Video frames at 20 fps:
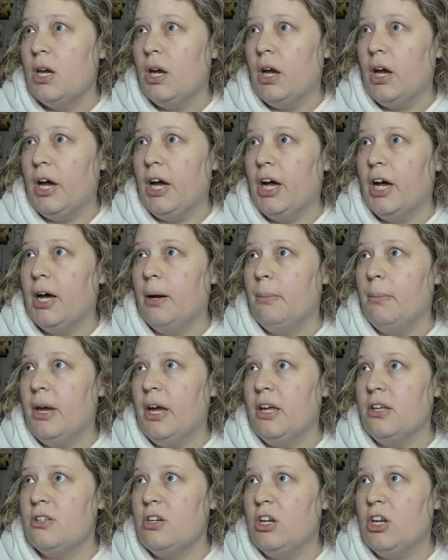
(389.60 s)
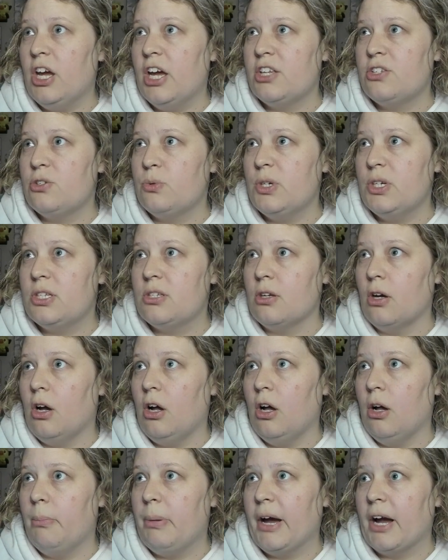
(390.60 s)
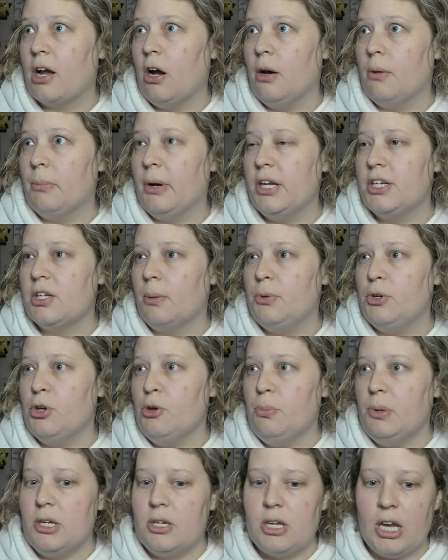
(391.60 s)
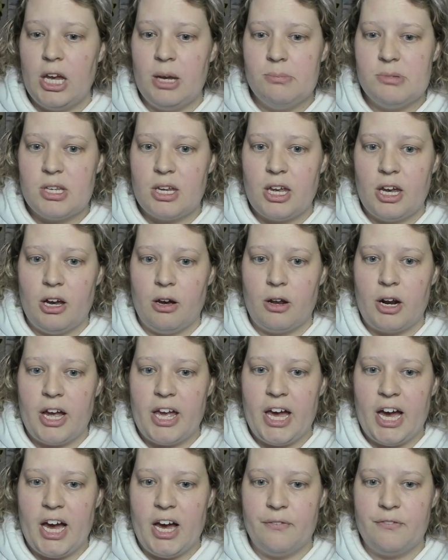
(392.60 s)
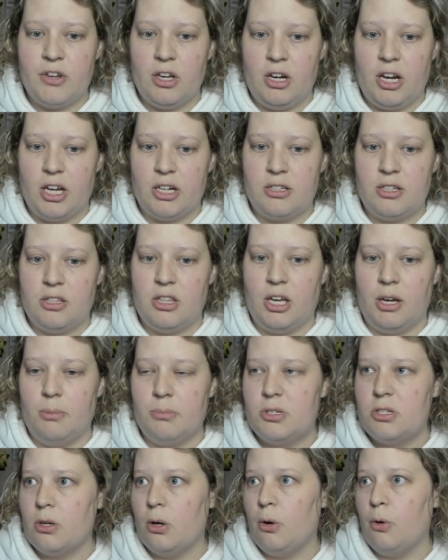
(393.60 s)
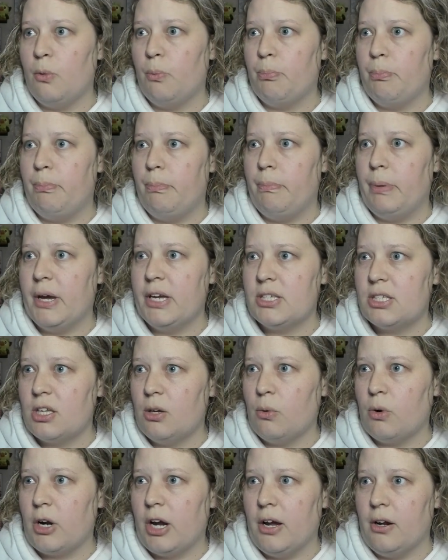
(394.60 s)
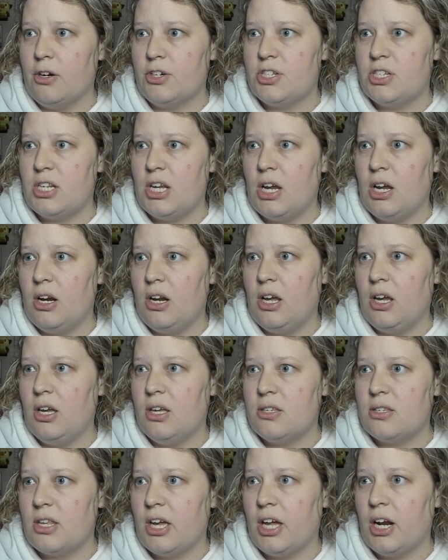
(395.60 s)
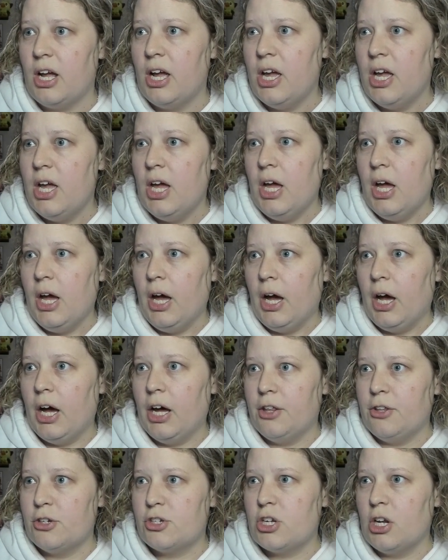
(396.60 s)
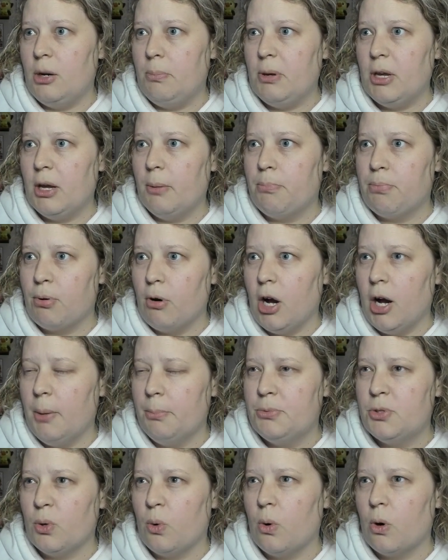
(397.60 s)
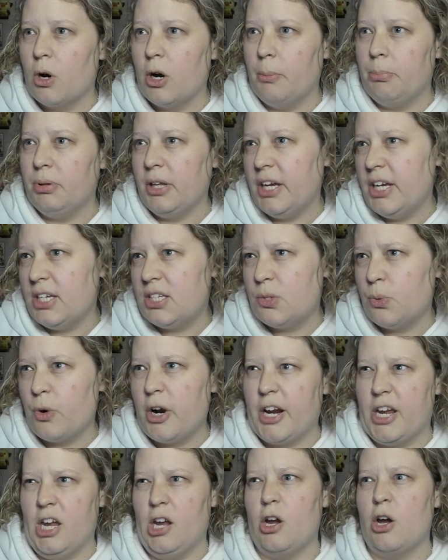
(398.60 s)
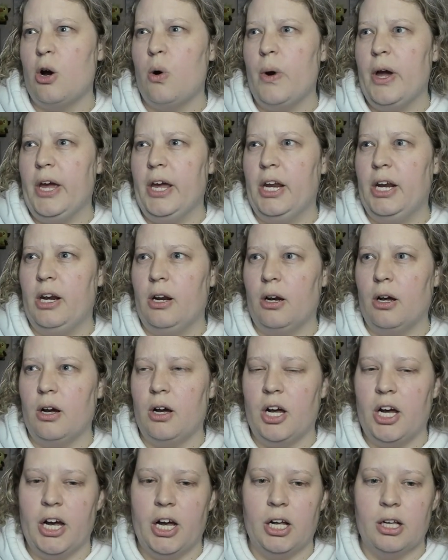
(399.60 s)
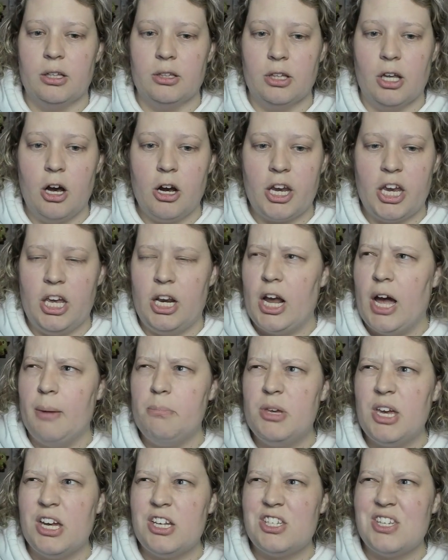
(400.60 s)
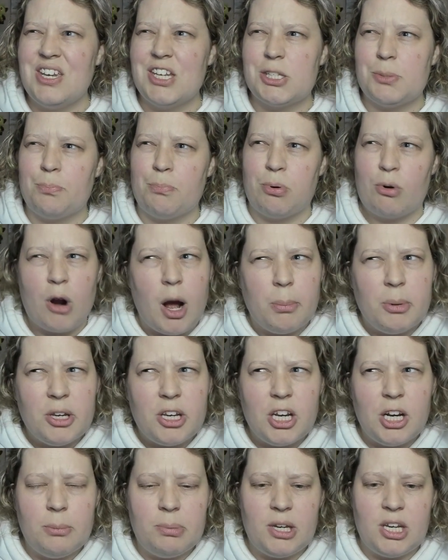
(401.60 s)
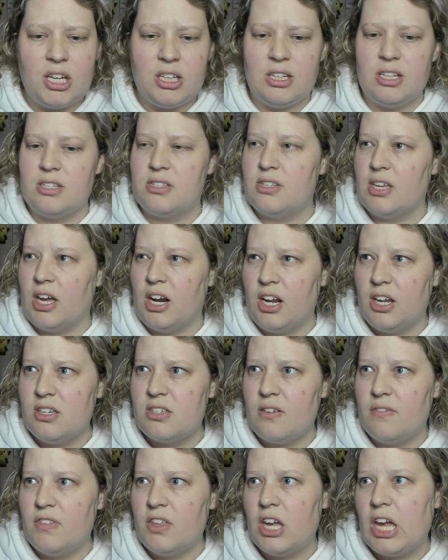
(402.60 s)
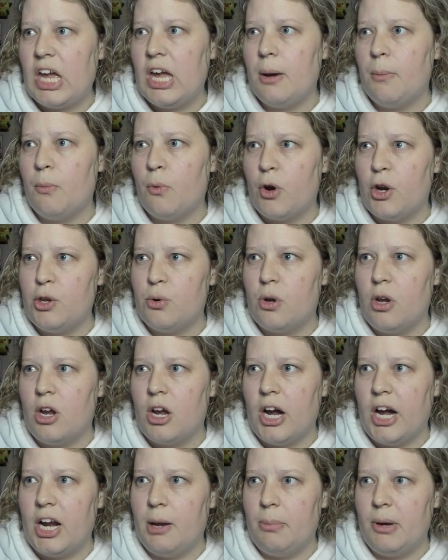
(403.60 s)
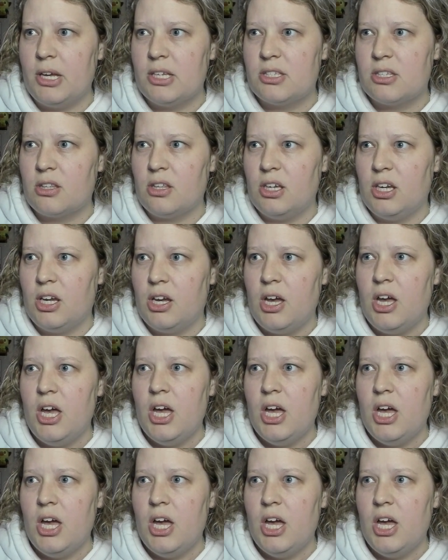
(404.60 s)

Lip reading: as we saw back on my WBGames account, I have connected them. So basically what I understand is that there's going to be a prompt or a place where I can go and log in. I'm guessing it's probably going to be in the settings of the game where you can kind of basically